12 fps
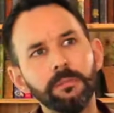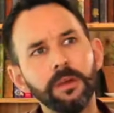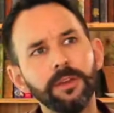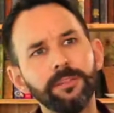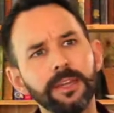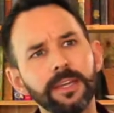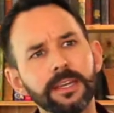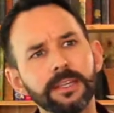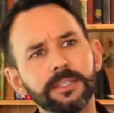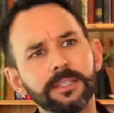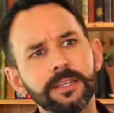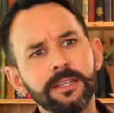think
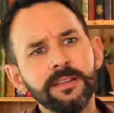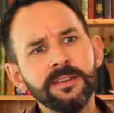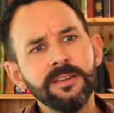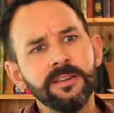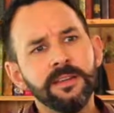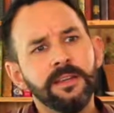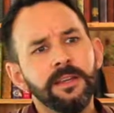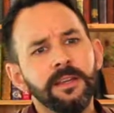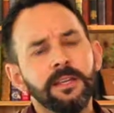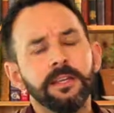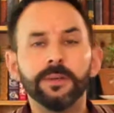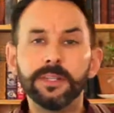it's
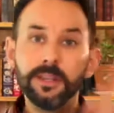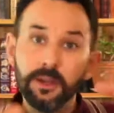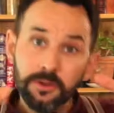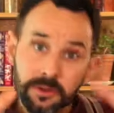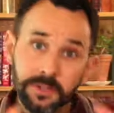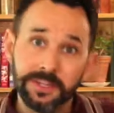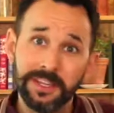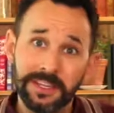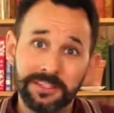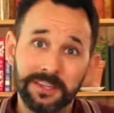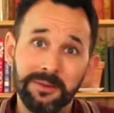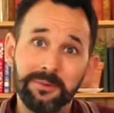those things
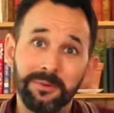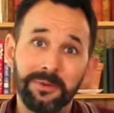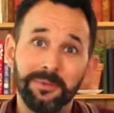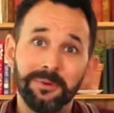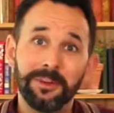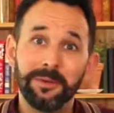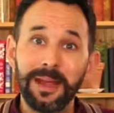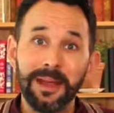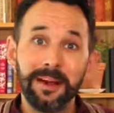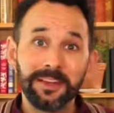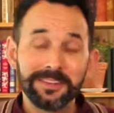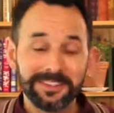that are more important about
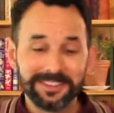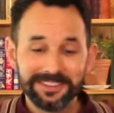us.